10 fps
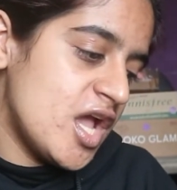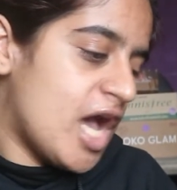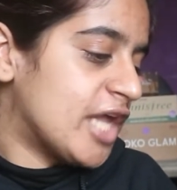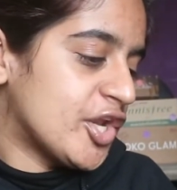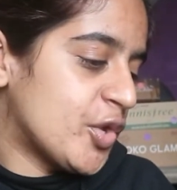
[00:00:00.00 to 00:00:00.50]

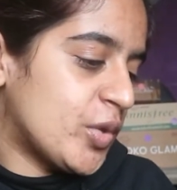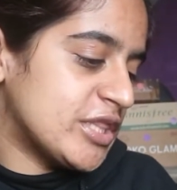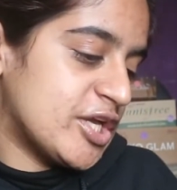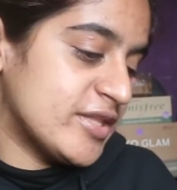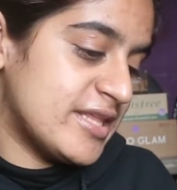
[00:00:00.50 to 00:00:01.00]
I don't know what
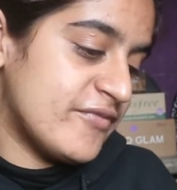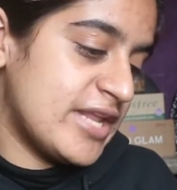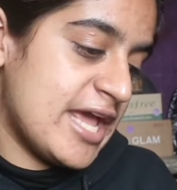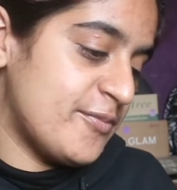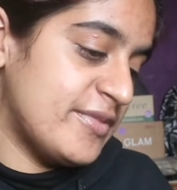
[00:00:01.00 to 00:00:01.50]
the GOT7
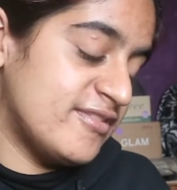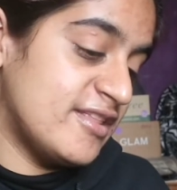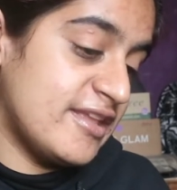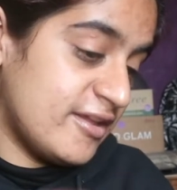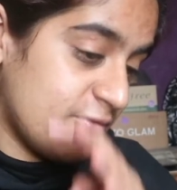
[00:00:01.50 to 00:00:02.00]
admins
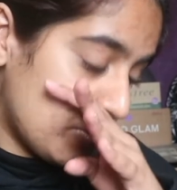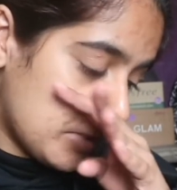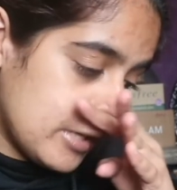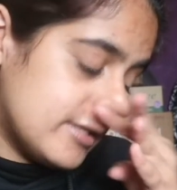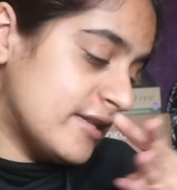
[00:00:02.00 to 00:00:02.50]
did, they didn't
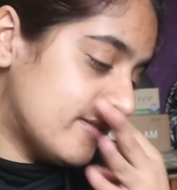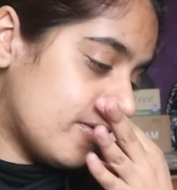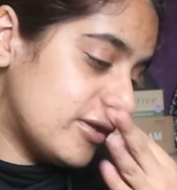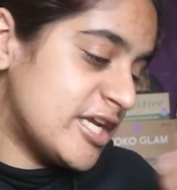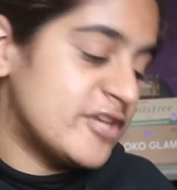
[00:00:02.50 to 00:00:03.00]
title it
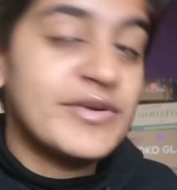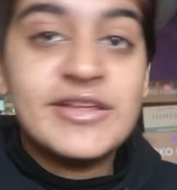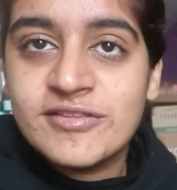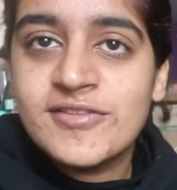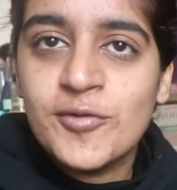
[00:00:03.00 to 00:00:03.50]
solar change, but
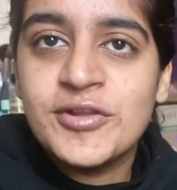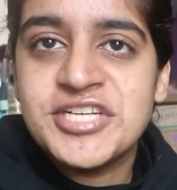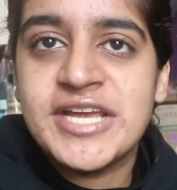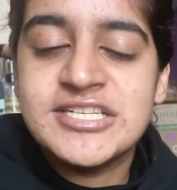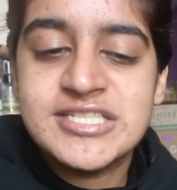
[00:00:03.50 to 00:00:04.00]
it's the solar
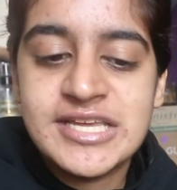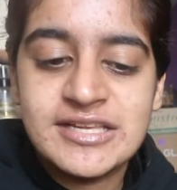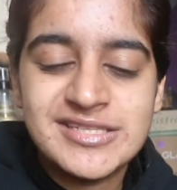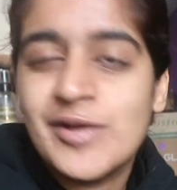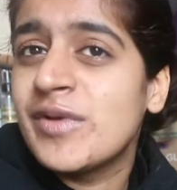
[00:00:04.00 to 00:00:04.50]
change
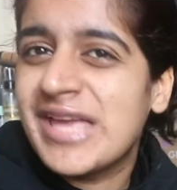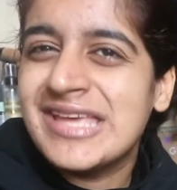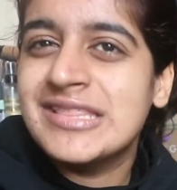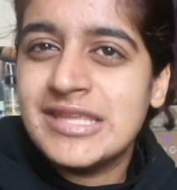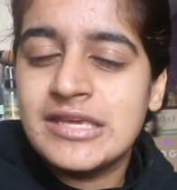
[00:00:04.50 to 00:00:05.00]
things, and we're
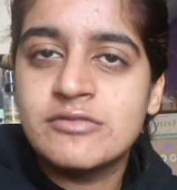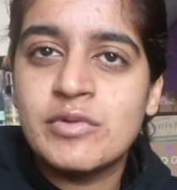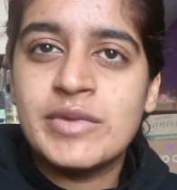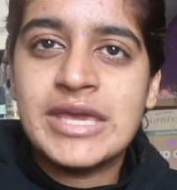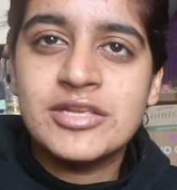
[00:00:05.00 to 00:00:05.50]
getting these
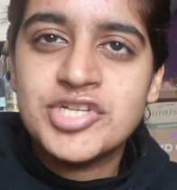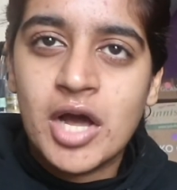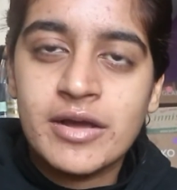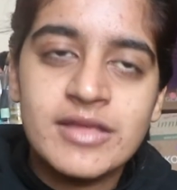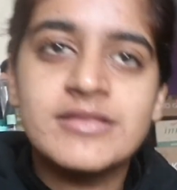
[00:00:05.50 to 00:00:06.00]
when we hit
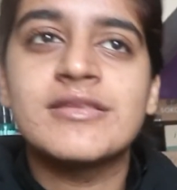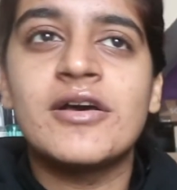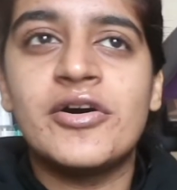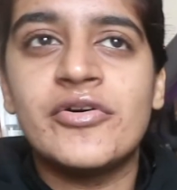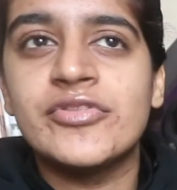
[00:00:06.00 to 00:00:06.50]
targets
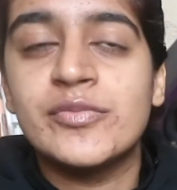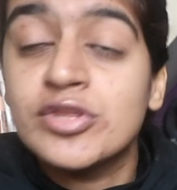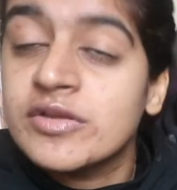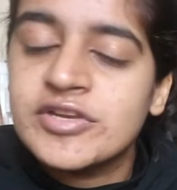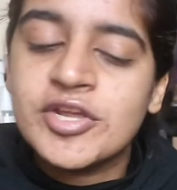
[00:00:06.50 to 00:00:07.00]
on the
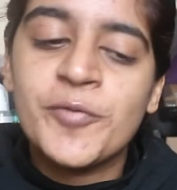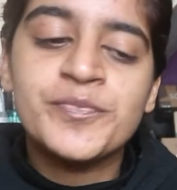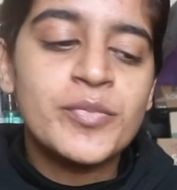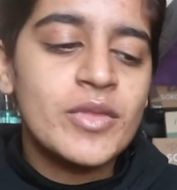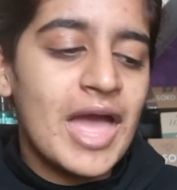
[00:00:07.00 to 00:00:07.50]
music video.
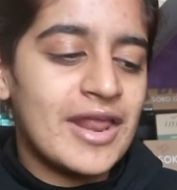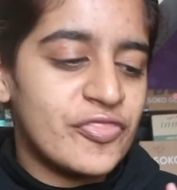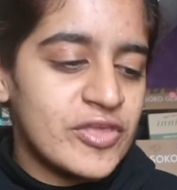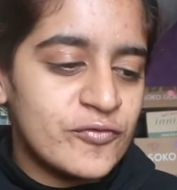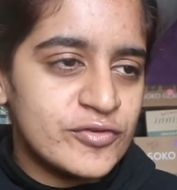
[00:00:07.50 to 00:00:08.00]
And I
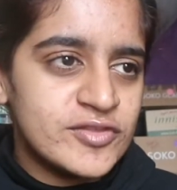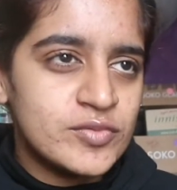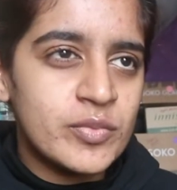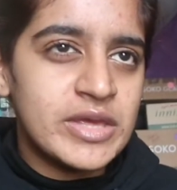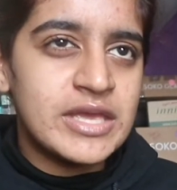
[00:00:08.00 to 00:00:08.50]
think for this
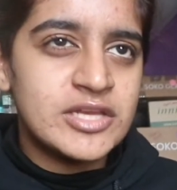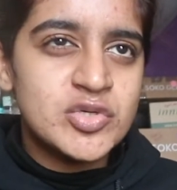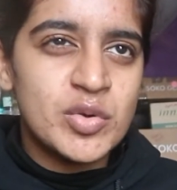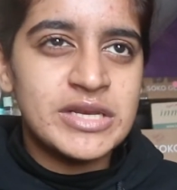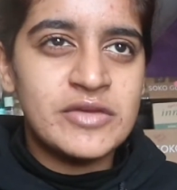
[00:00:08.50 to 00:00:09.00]
one we hit
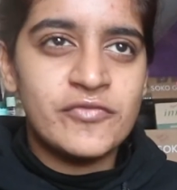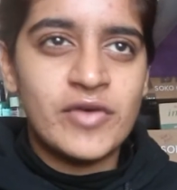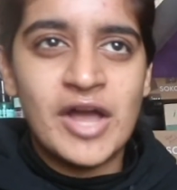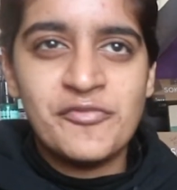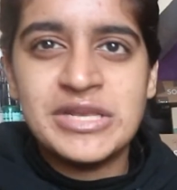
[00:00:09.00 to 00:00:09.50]

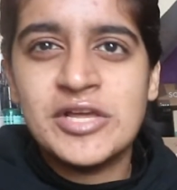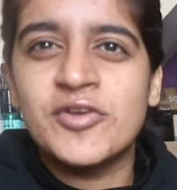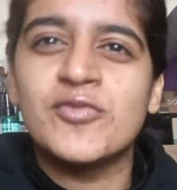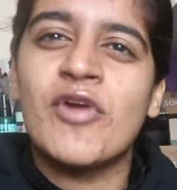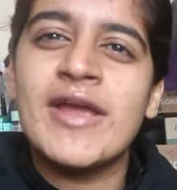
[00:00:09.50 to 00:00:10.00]
25 million,
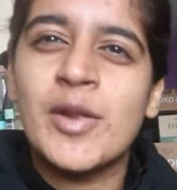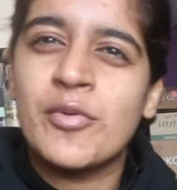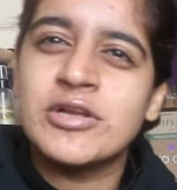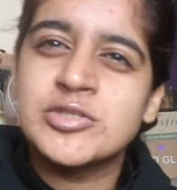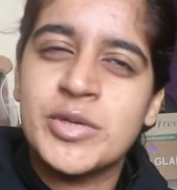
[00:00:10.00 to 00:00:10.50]
because right now
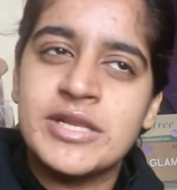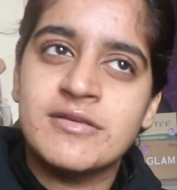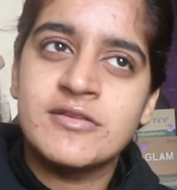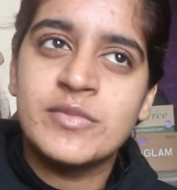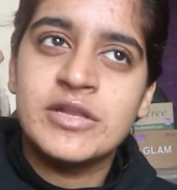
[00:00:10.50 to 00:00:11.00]
we're on
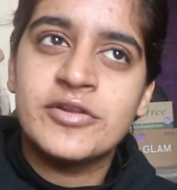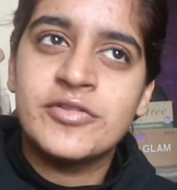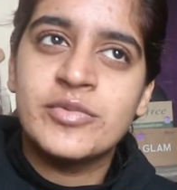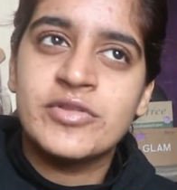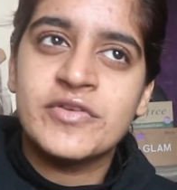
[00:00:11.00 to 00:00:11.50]
26 million on
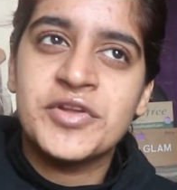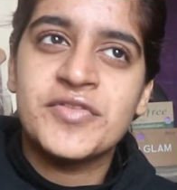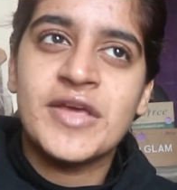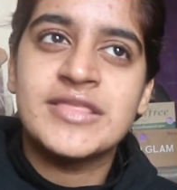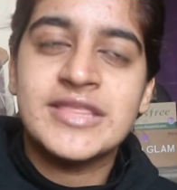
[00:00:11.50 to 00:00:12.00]
the music video,
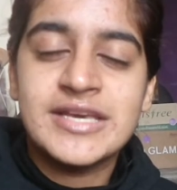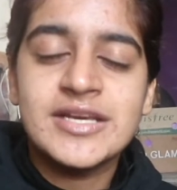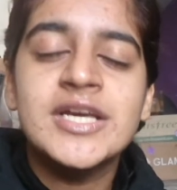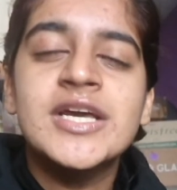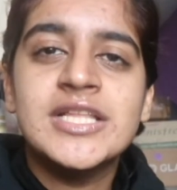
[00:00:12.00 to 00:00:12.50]
so I
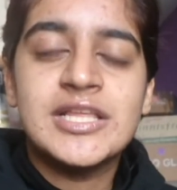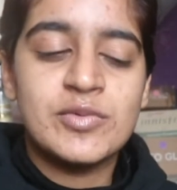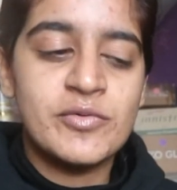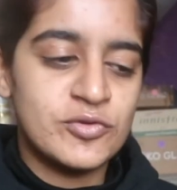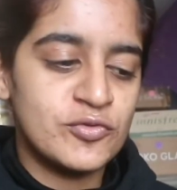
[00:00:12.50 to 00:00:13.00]
think this
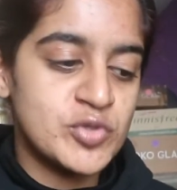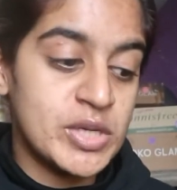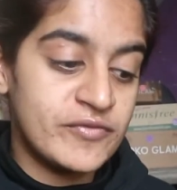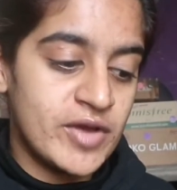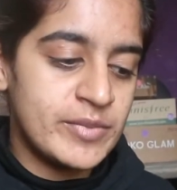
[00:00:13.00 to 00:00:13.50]
one was for
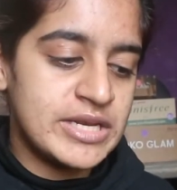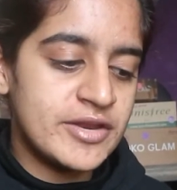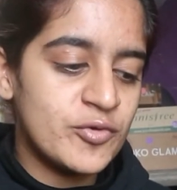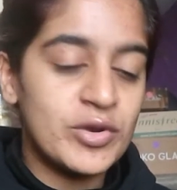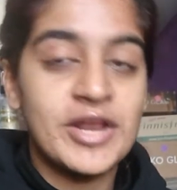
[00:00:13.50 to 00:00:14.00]
25
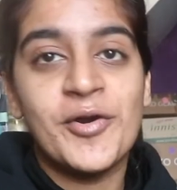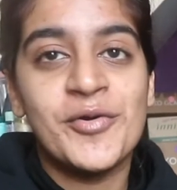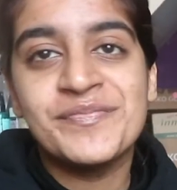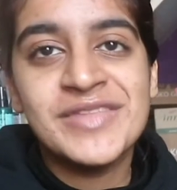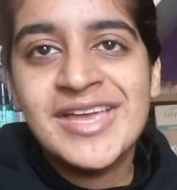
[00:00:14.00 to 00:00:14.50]
million. All in all,